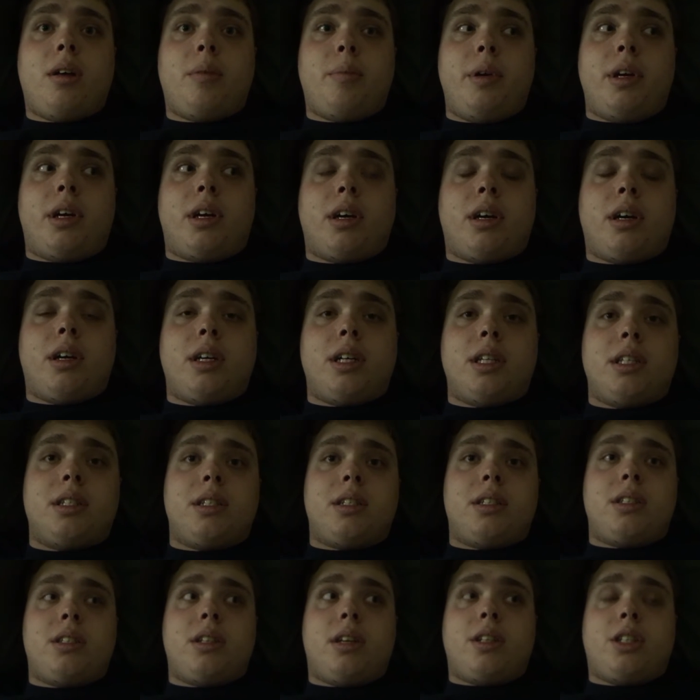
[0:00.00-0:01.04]

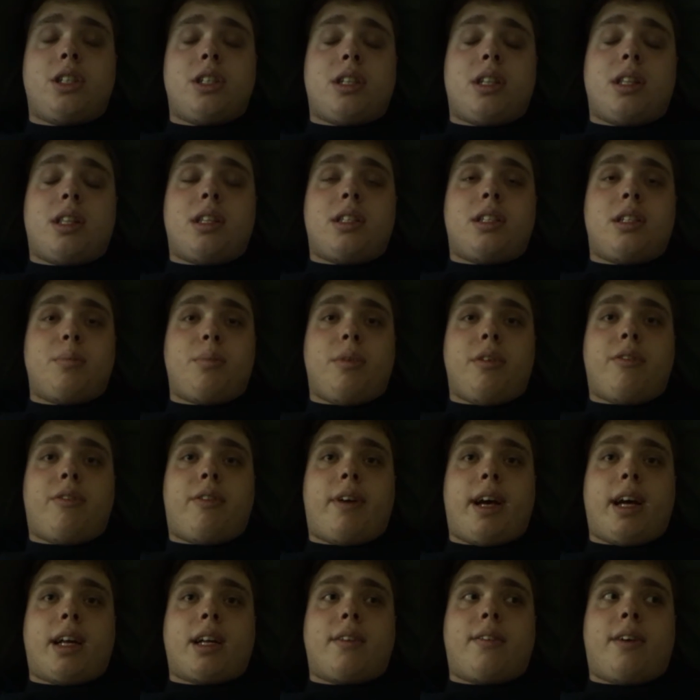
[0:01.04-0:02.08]
because uh, just the simple
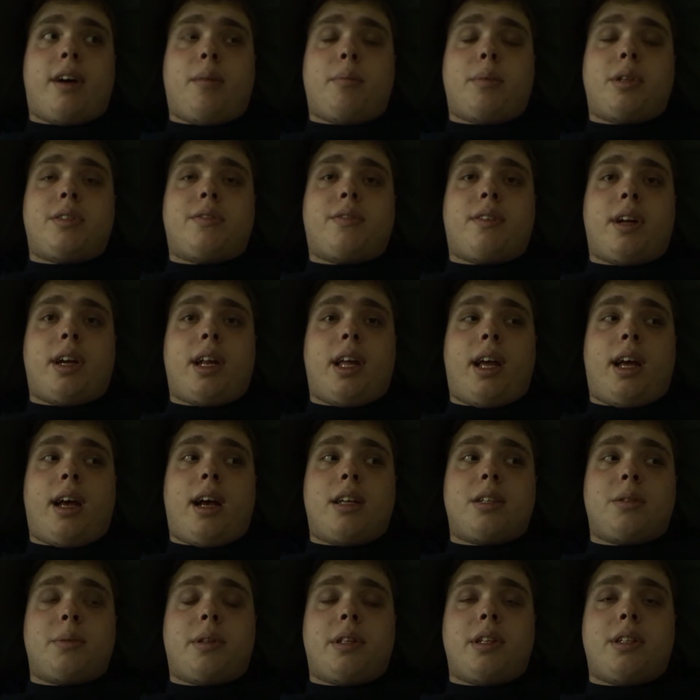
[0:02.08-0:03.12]
fact of how much fun he
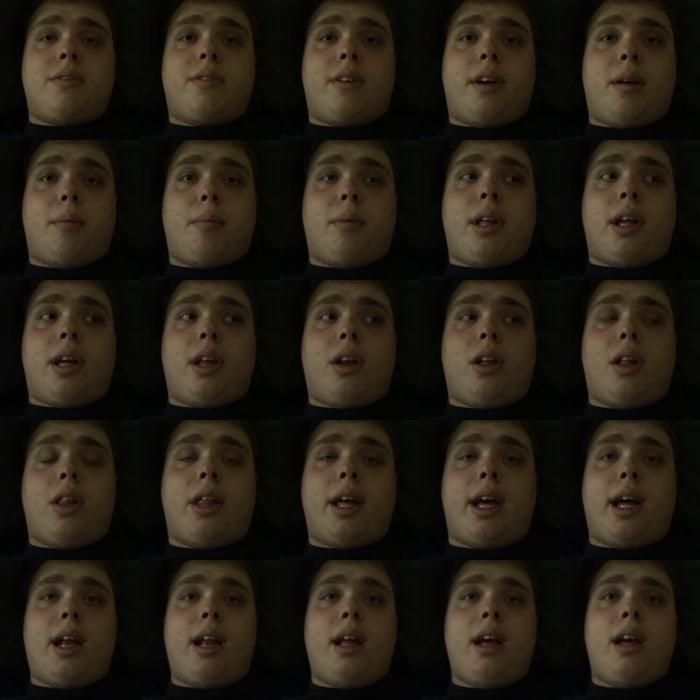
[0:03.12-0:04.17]
has with his family and all
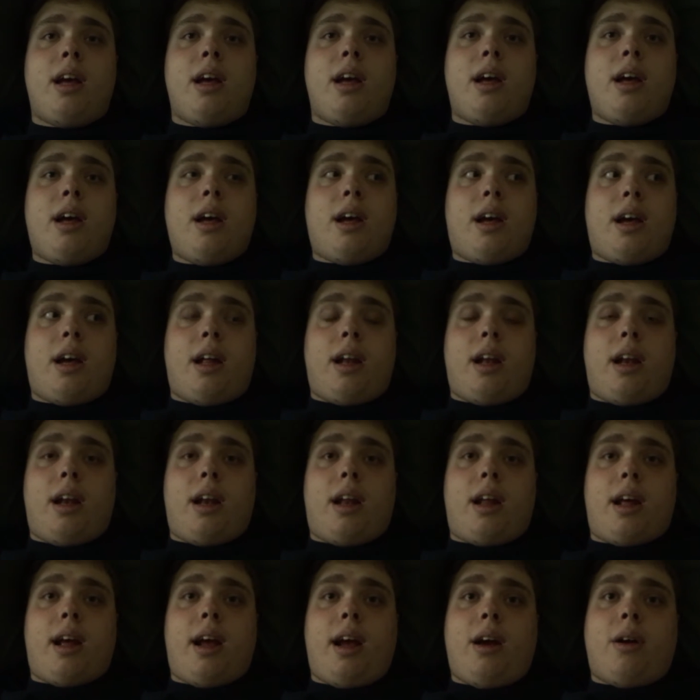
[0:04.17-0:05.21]
that,
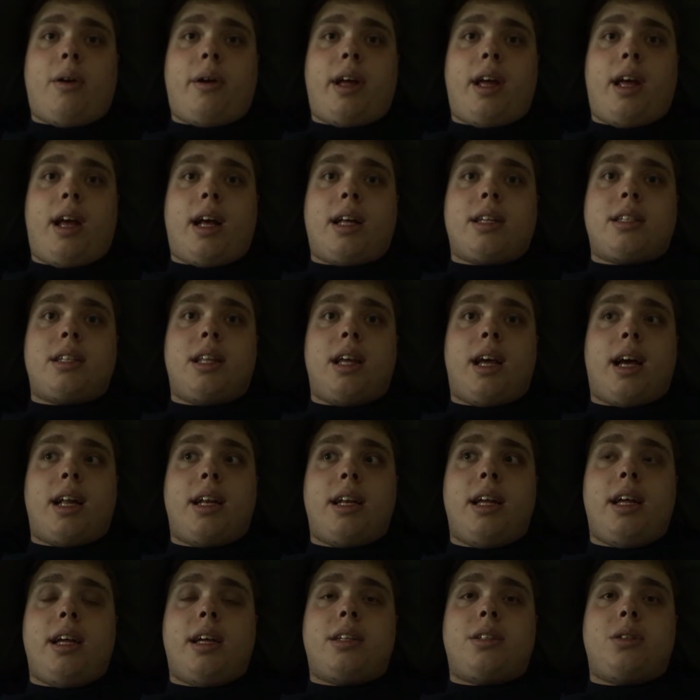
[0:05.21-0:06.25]
and how he has the
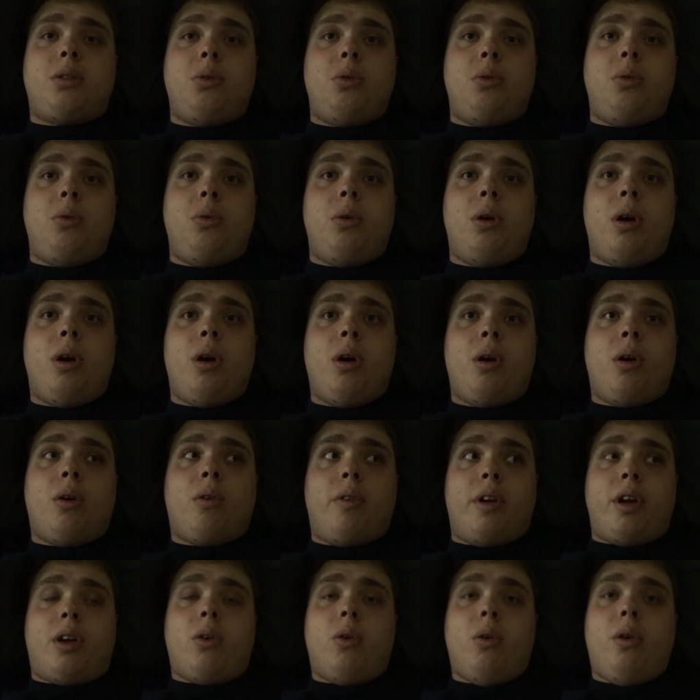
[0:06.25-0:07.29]
idea to
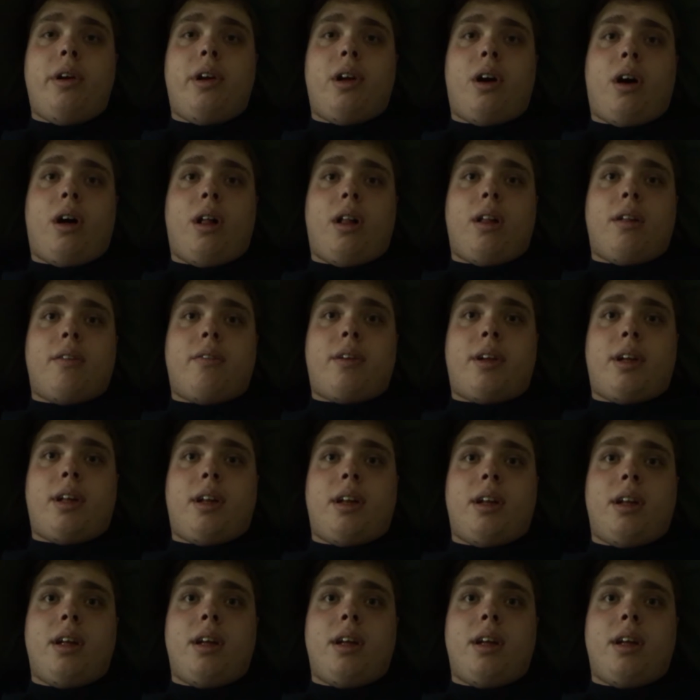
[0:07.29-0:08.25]
record all of it